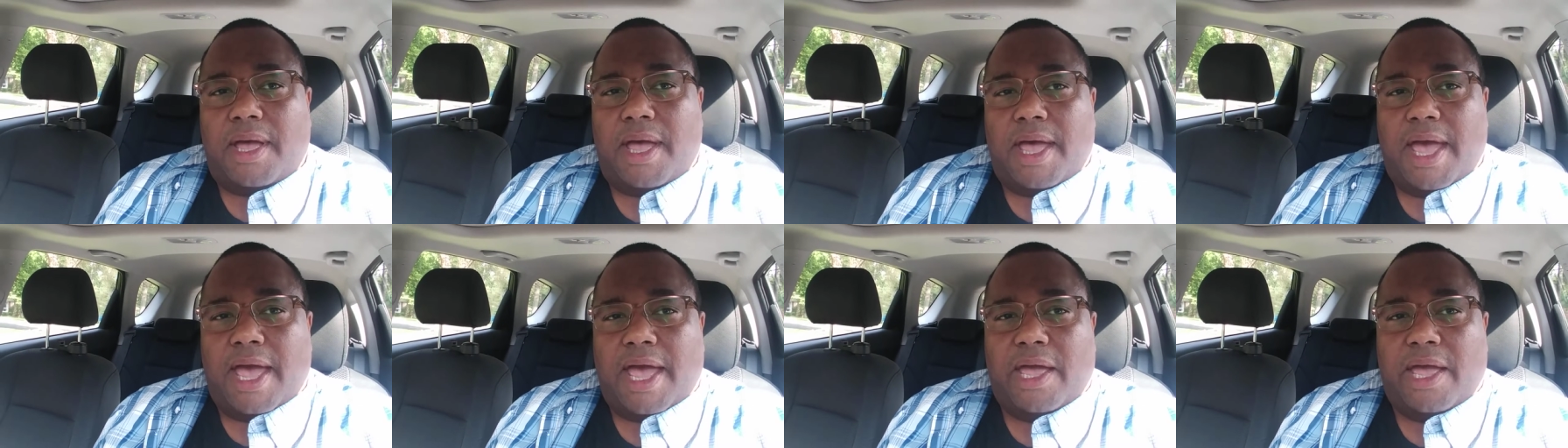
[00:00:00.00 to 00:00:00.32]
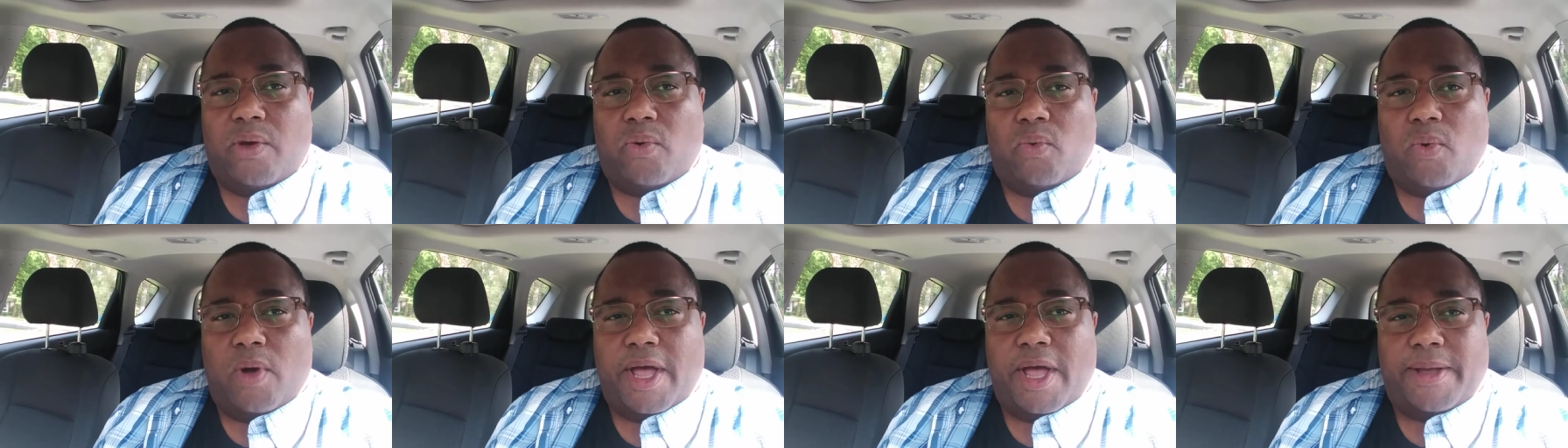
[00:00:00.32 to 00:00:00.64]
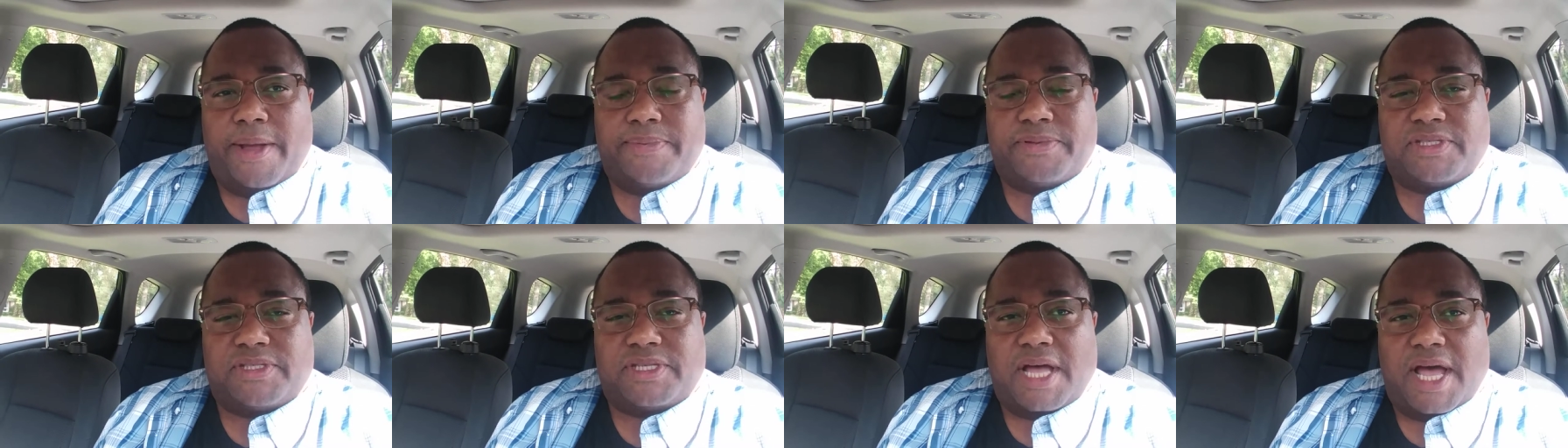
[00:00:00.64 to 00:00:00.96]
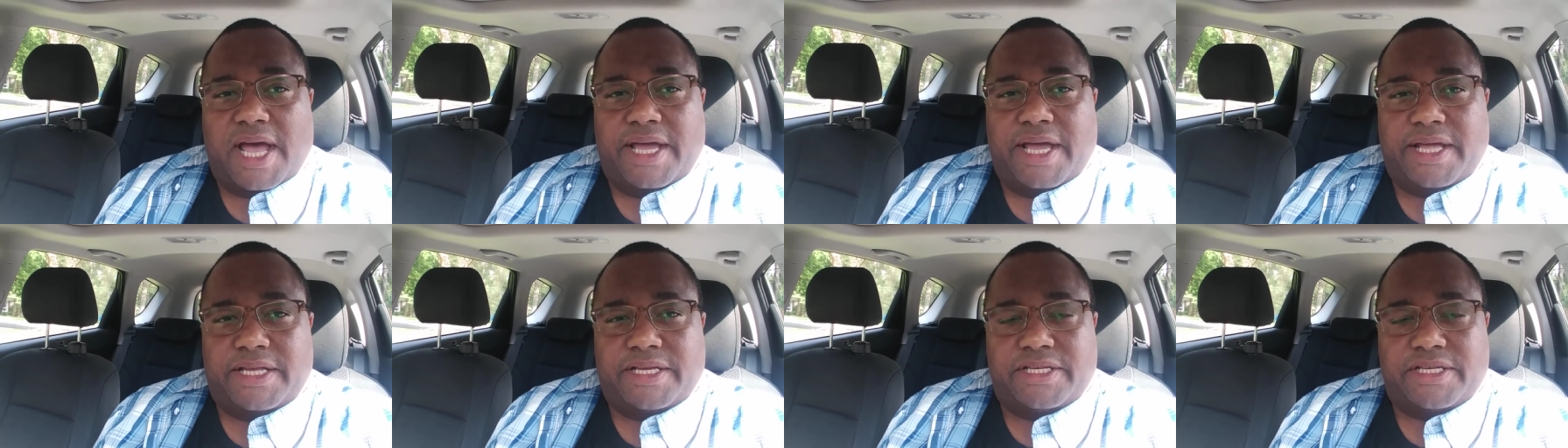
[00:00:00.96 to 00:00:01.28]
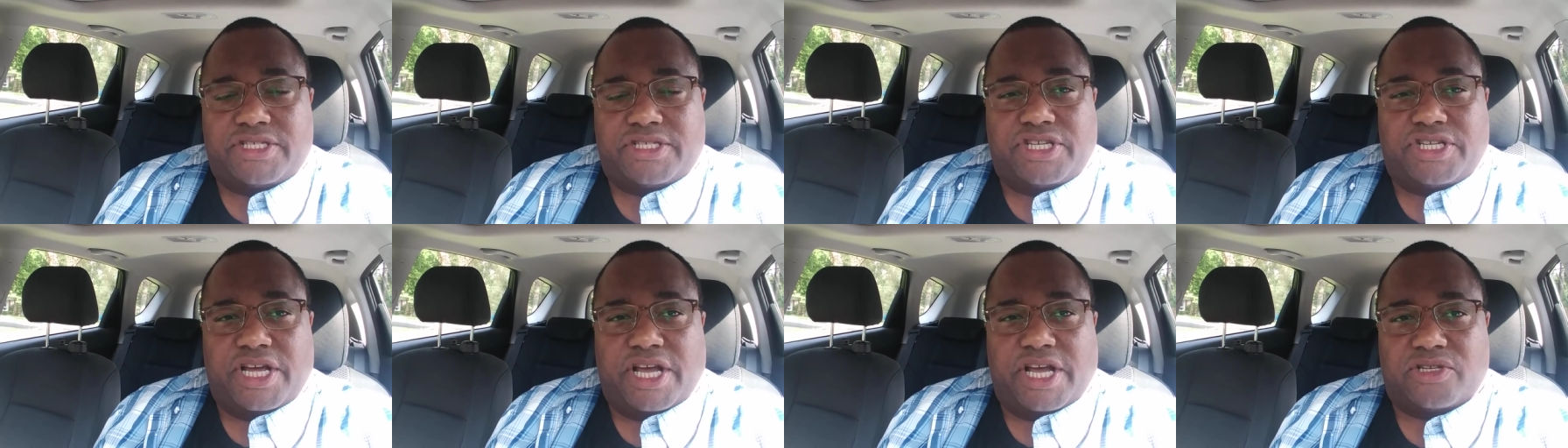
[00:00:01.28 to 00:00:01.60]
a website
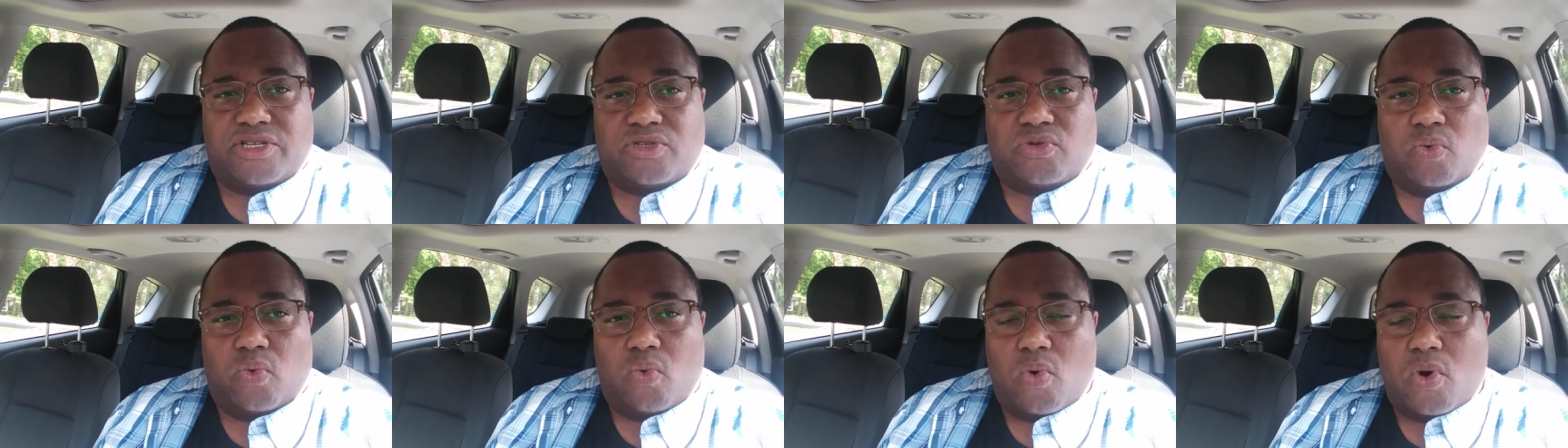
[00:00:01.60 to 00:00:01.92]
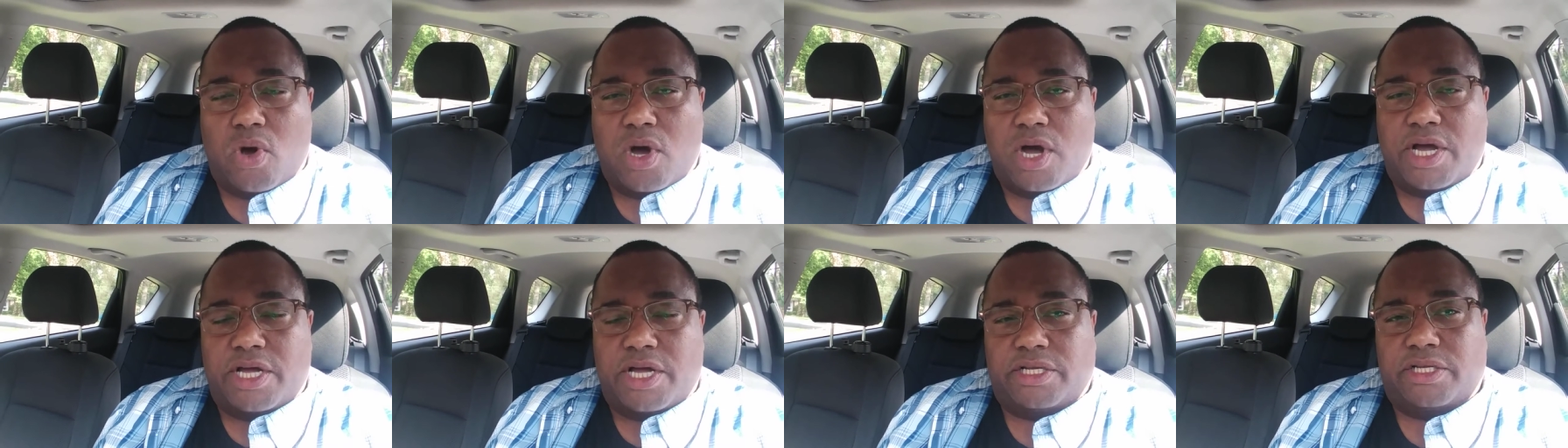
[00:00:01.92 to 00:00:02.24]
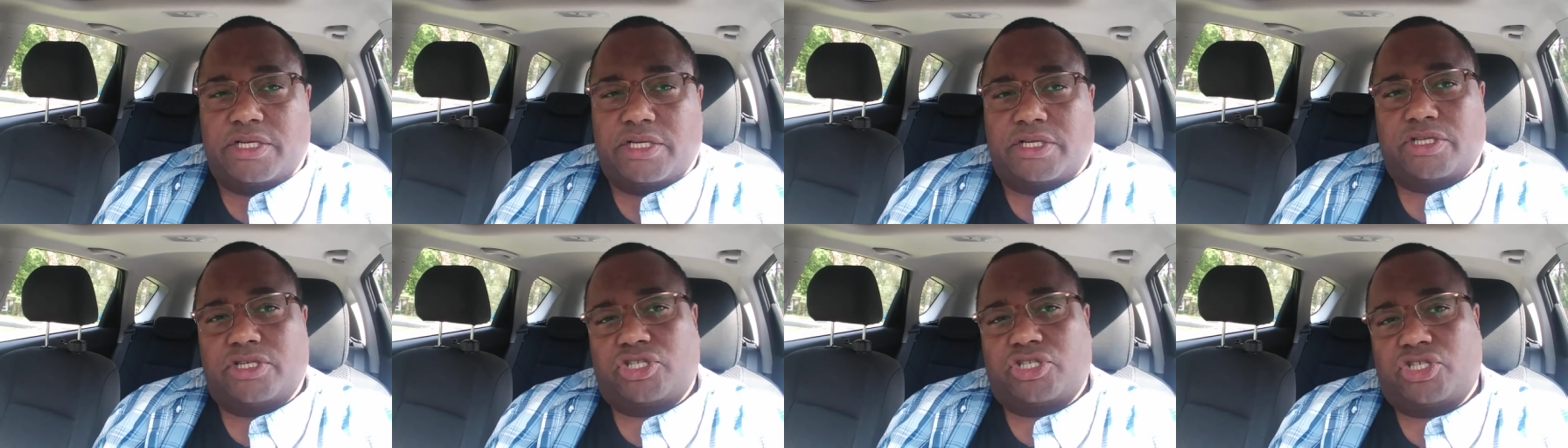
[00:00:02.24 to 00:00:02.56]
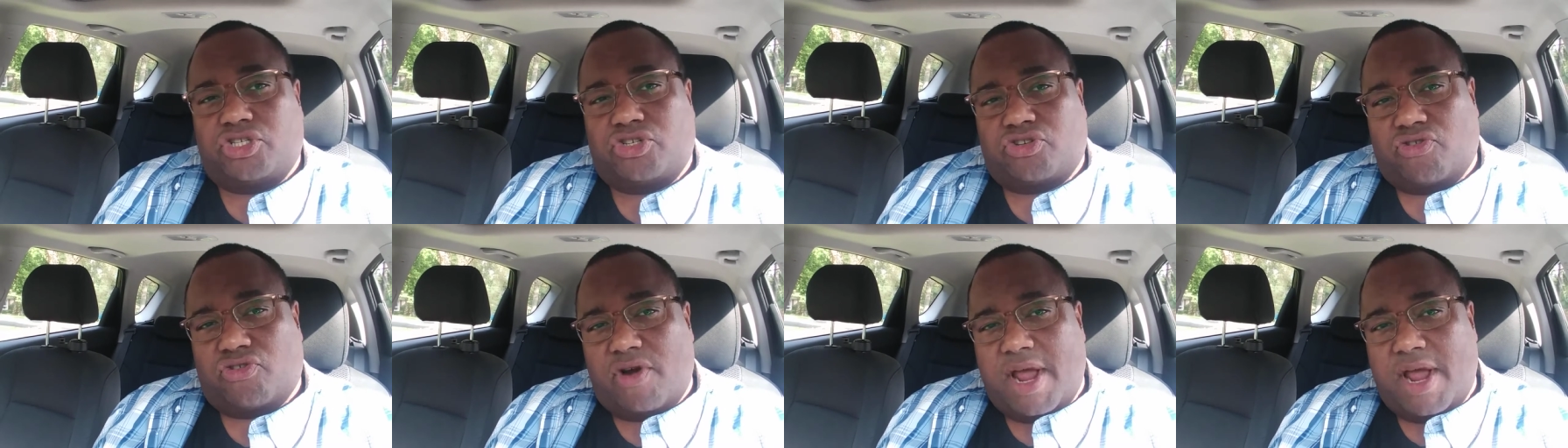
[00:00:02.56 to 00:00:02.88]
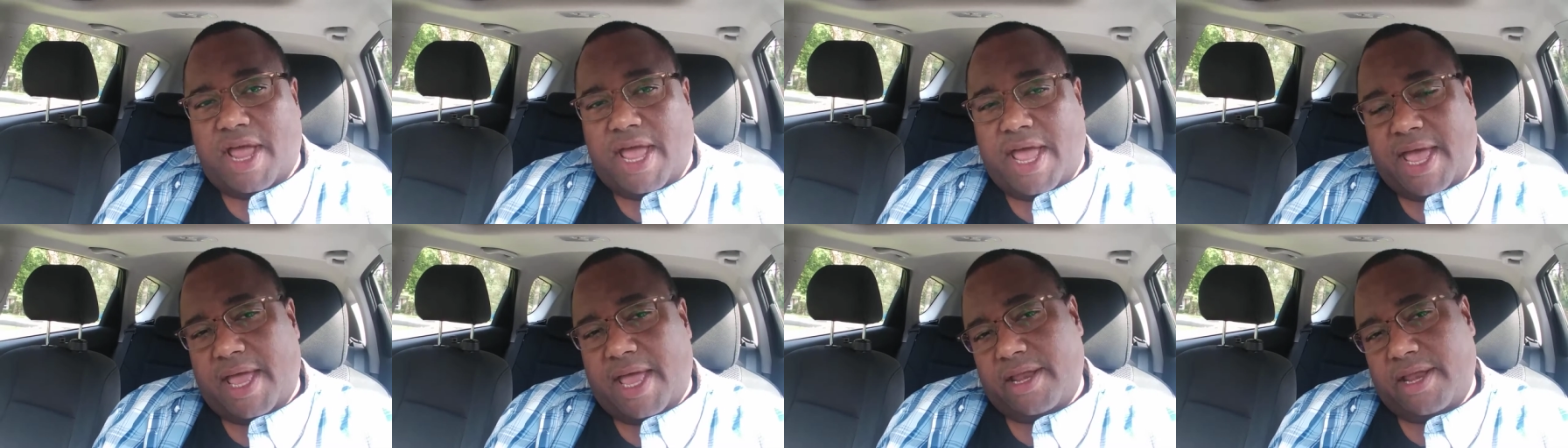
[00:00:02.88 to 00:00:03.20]
is just one
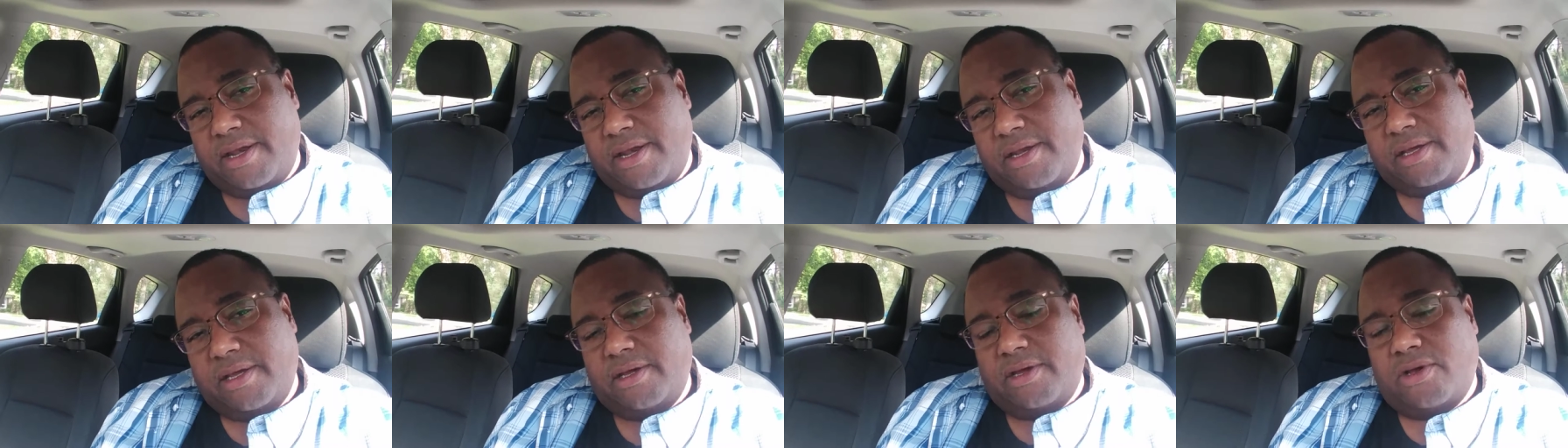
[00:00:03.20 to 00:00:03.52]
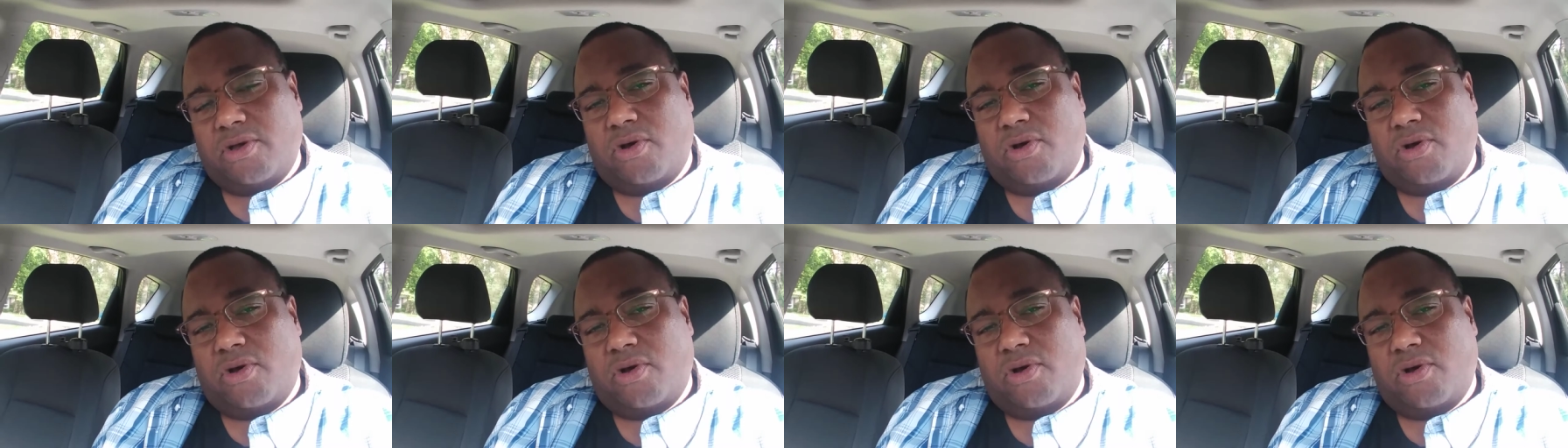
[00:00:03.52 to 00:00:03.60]
strand